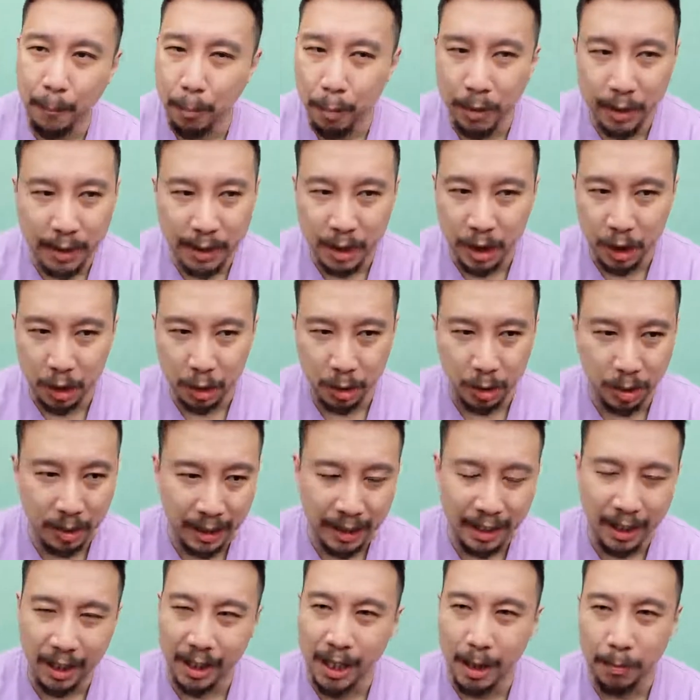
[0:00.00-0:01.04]
I'm pretty sure
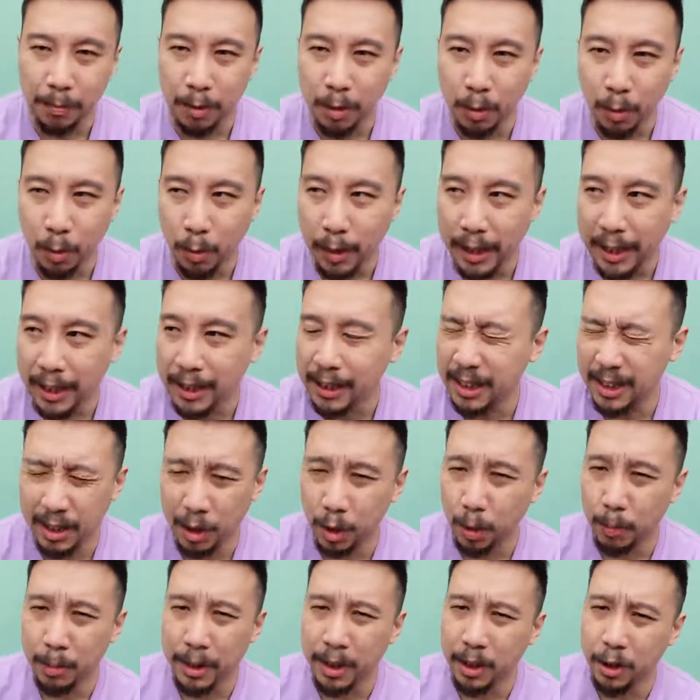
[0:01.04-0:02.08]
in a couple of weeks, there
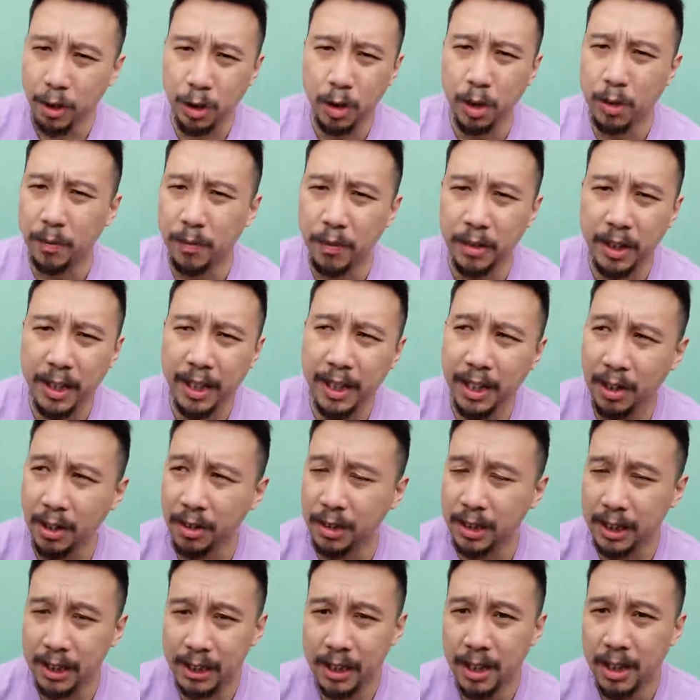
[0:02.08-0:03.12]
will be YouTube
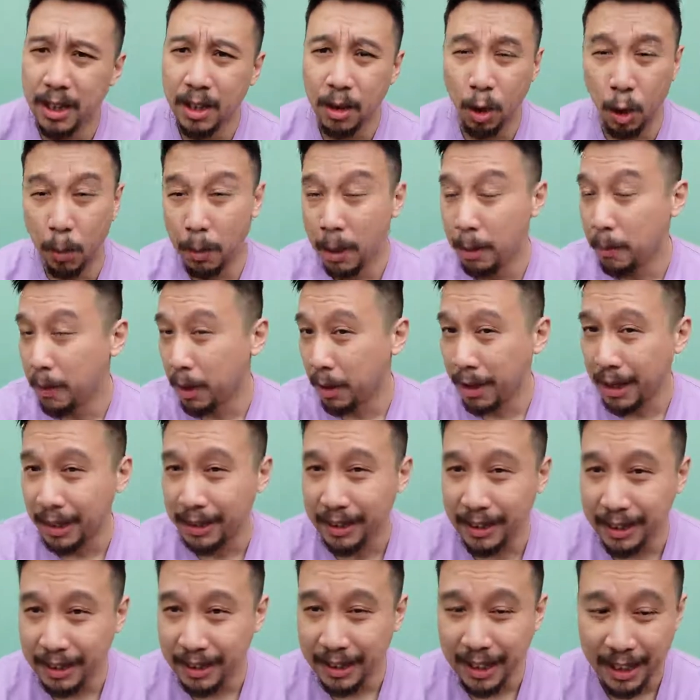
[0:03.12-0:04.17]
videos or maybe on
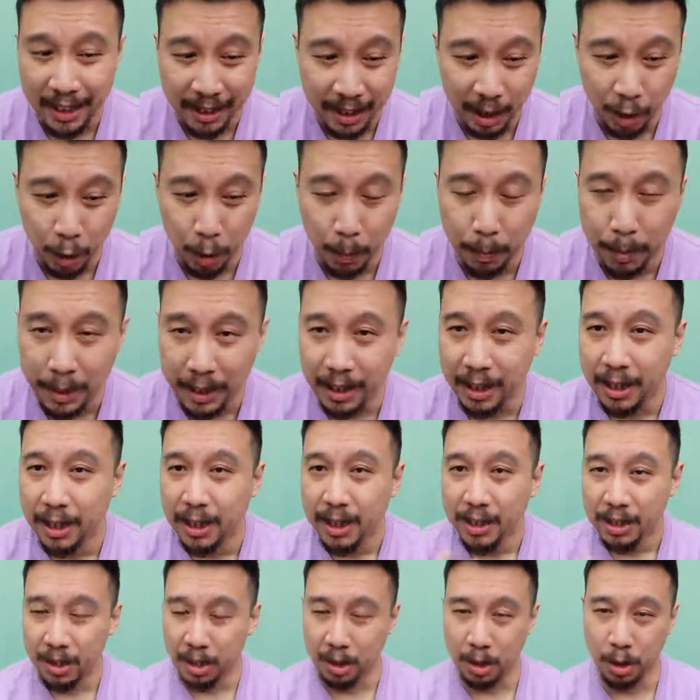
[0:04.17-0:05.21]
XDA, there will be
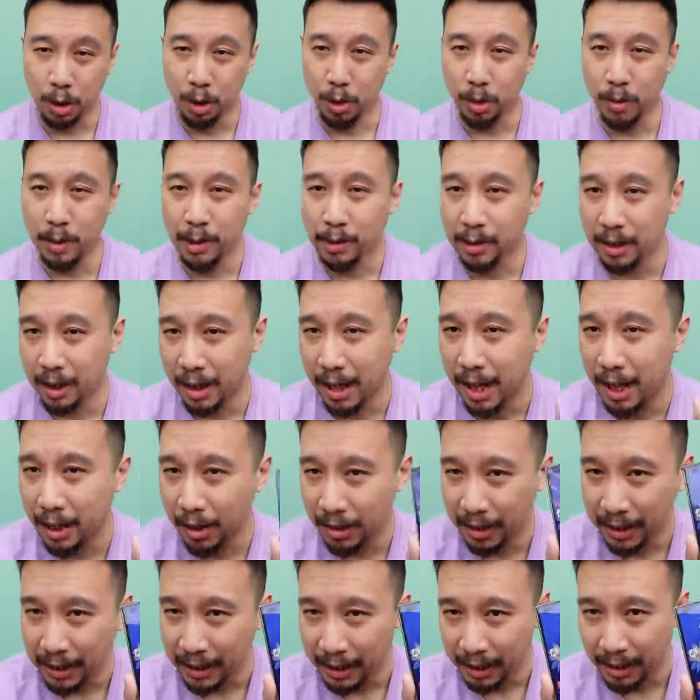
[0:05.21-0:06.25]
tutorials on how
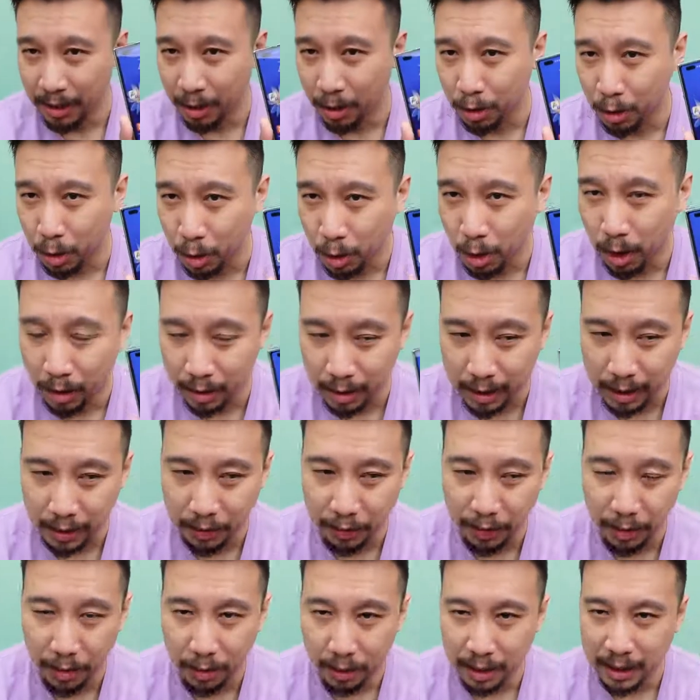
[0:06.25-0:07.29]
to install Google on this
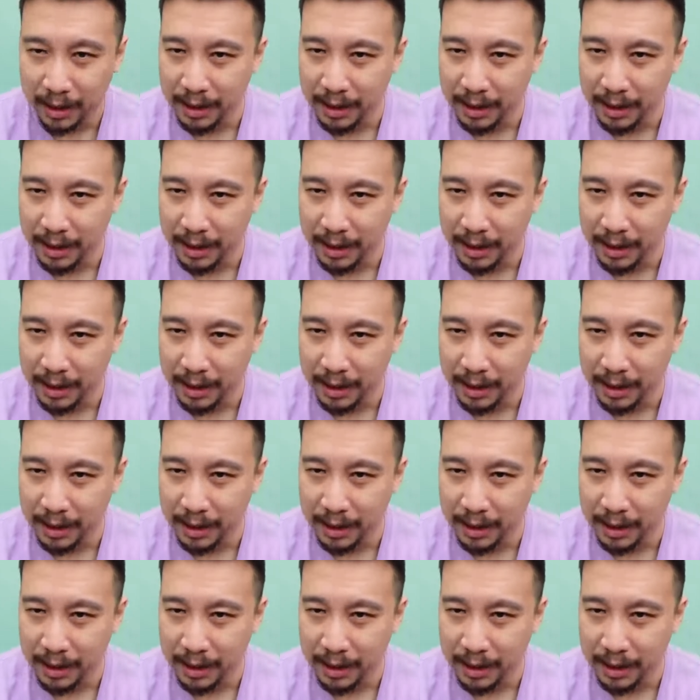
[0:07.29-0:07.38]
phone.